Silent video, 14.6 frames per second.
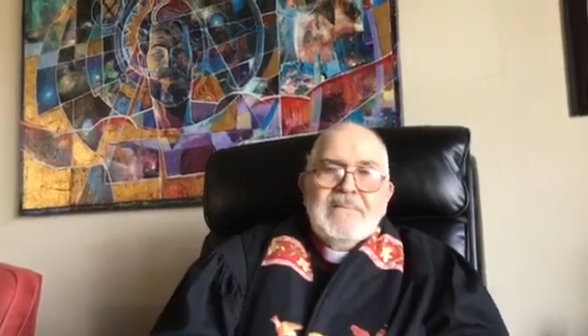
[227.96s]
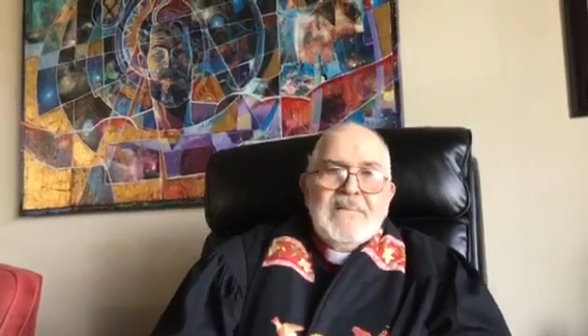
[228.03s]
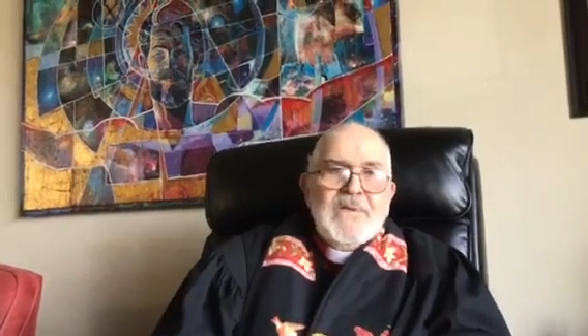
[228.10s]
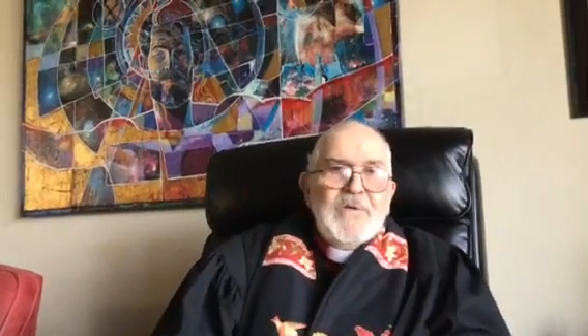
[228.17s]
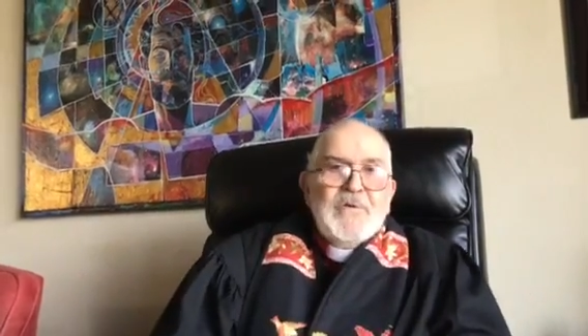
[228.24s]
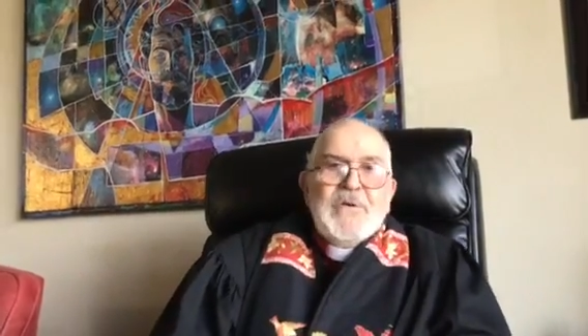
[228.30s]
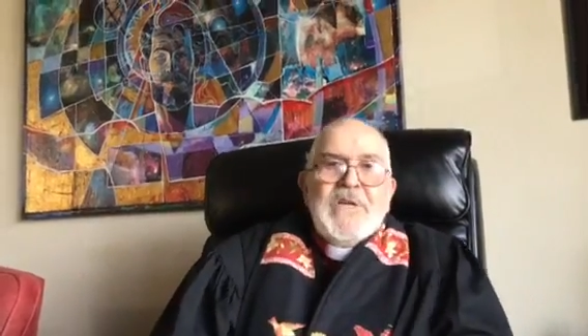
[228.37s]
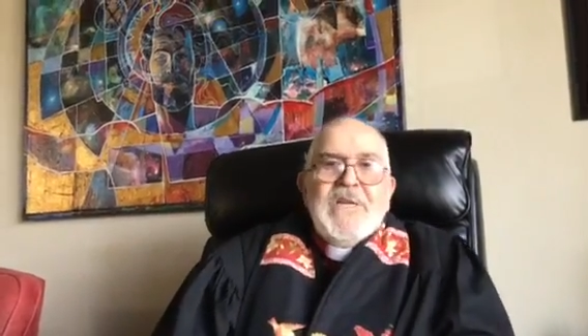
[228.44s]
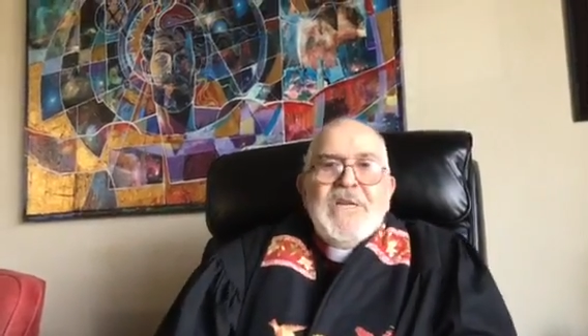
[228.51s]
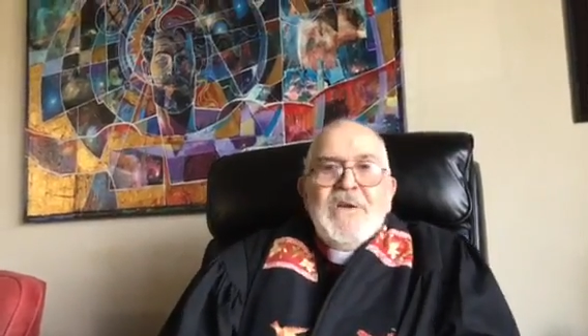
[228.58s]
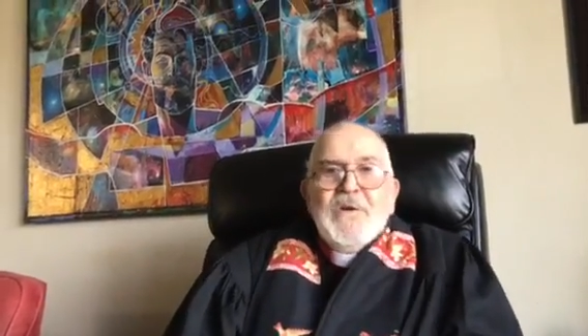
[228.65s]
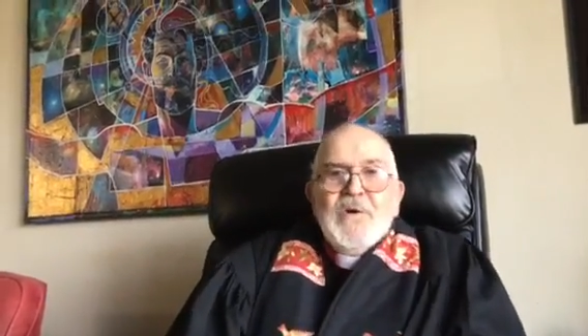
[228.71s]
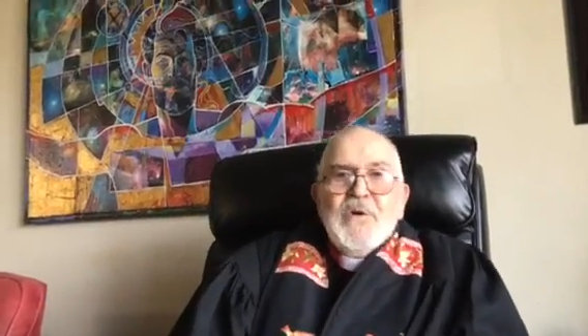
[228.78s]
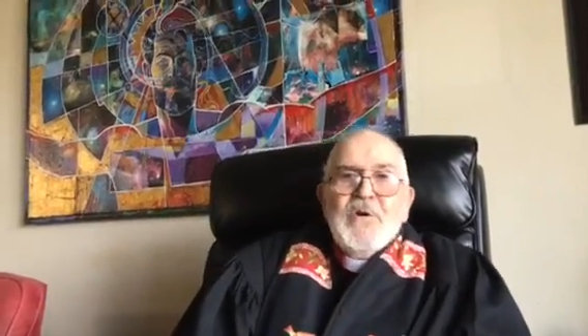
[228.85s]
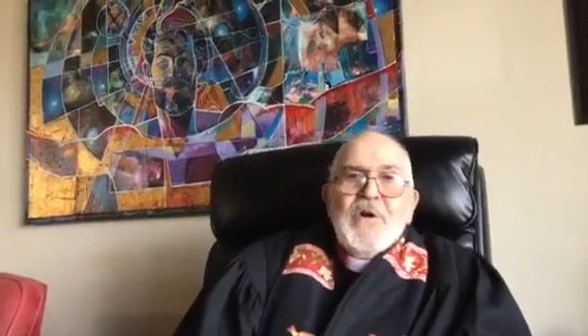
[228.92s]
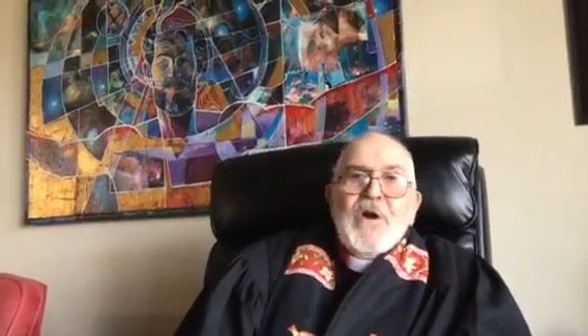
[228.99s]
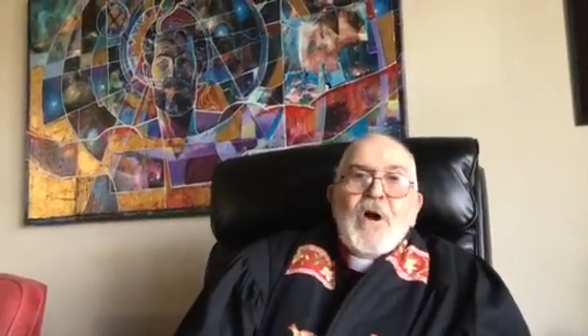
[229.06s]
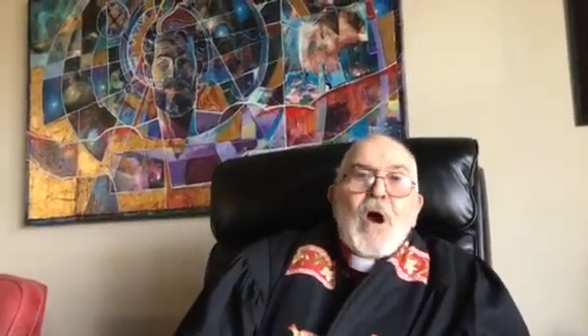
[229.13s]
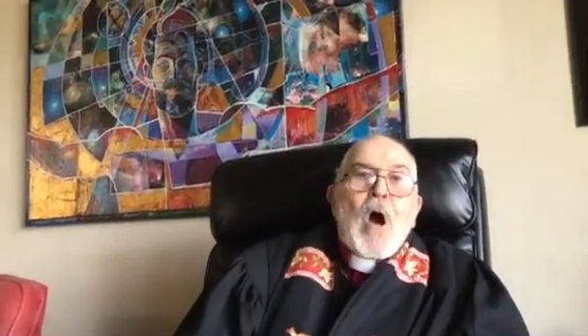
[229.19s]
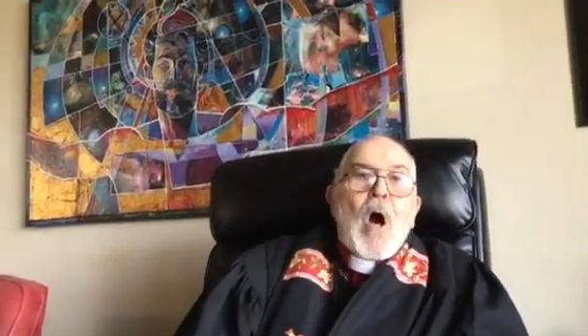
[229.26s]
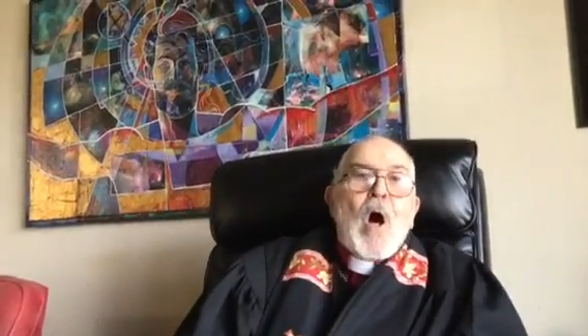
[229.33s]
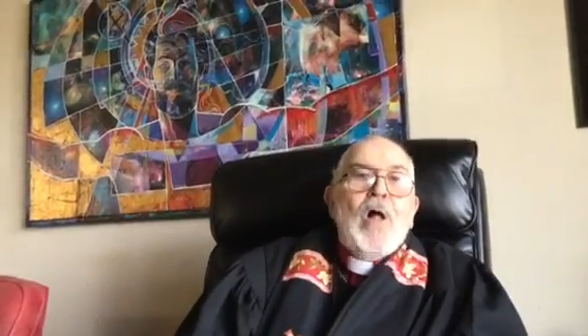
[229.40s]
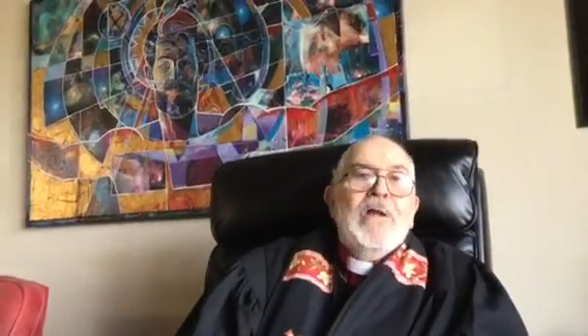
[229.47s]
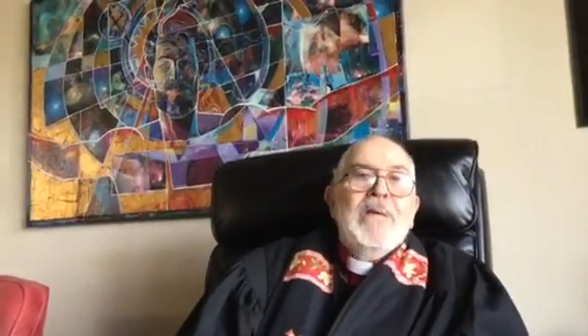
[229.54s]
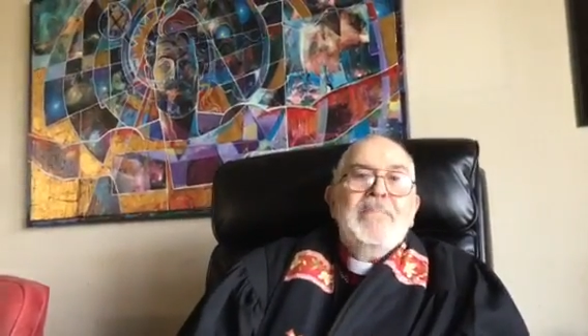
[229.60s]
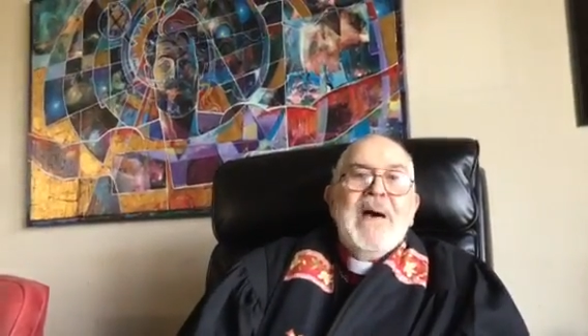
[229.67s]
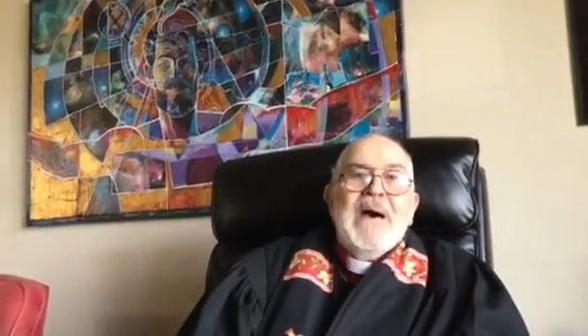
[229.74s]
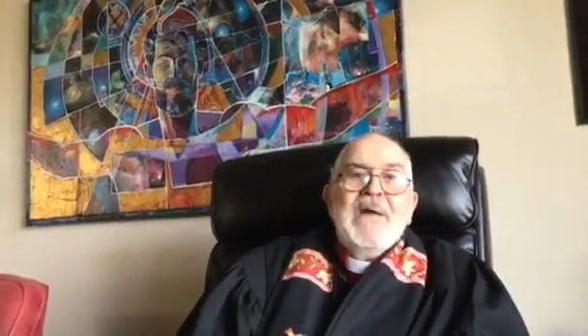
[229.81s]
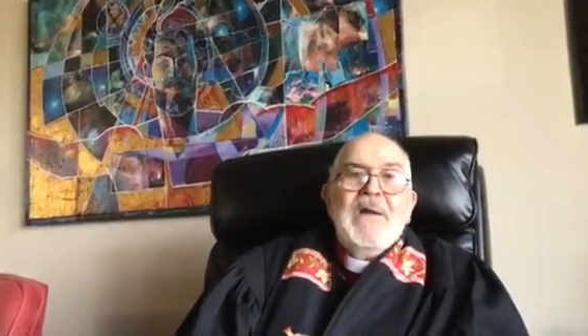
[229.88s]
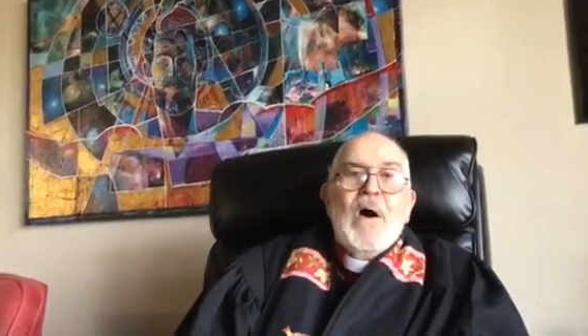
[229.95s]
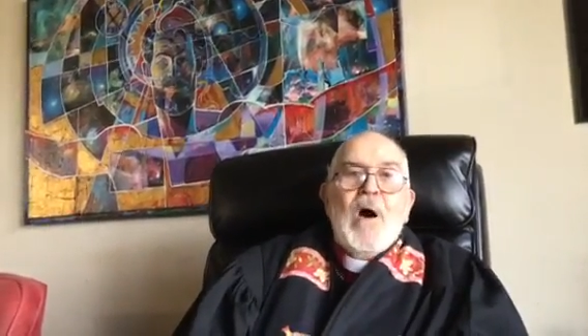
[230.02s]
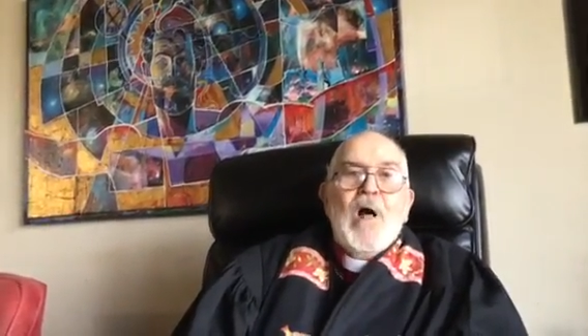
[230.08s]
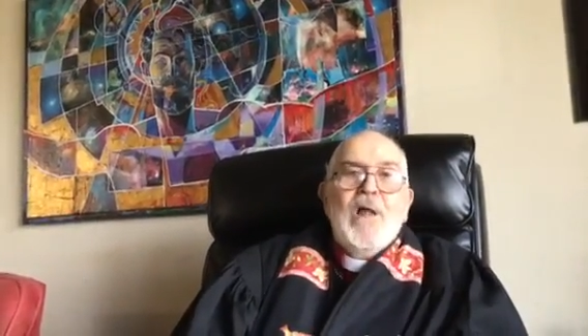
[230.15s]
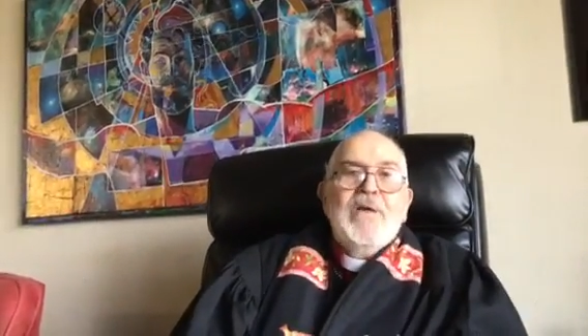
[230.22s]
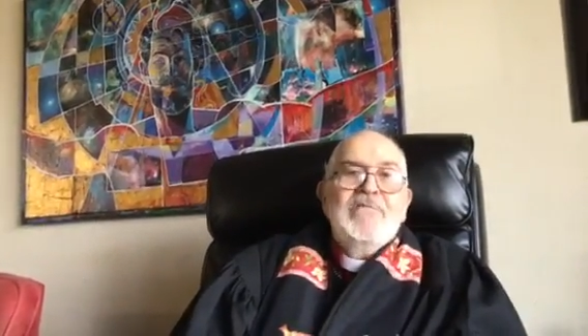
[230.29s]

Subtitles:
You can hear all about all